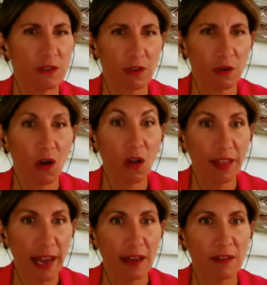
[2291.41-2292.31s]
So all
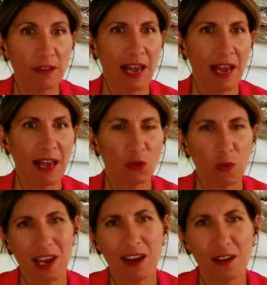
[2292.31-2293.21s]
that has
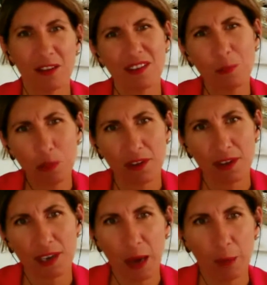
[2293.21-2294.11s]
created a
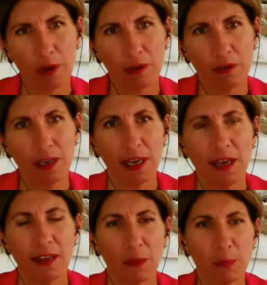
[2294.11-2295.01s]
sympathy capital
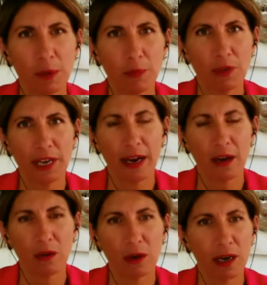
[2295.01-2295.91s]
that people now